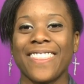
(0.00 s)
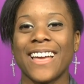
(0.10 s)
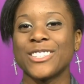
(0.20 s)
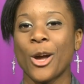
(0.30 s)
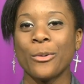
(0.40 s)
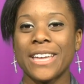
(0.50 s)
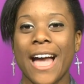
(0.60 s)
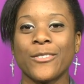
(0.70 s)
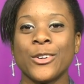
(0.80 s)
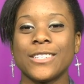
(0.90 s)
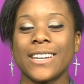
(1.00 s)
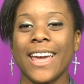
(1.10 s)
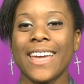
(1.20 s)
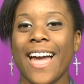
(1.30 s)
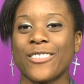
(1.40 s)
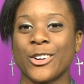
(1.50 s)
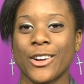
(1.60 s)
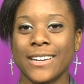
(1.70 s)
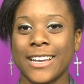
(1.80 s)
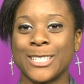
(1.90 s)
That's all we have for you today. Have a
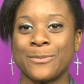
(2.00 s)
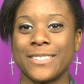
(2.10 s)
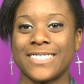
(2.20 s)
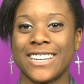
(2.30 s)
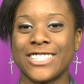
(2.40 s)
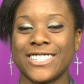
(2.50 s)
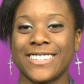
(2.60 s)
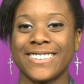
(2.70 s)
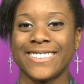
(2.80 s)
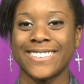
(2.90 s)
great day, Smiths Station.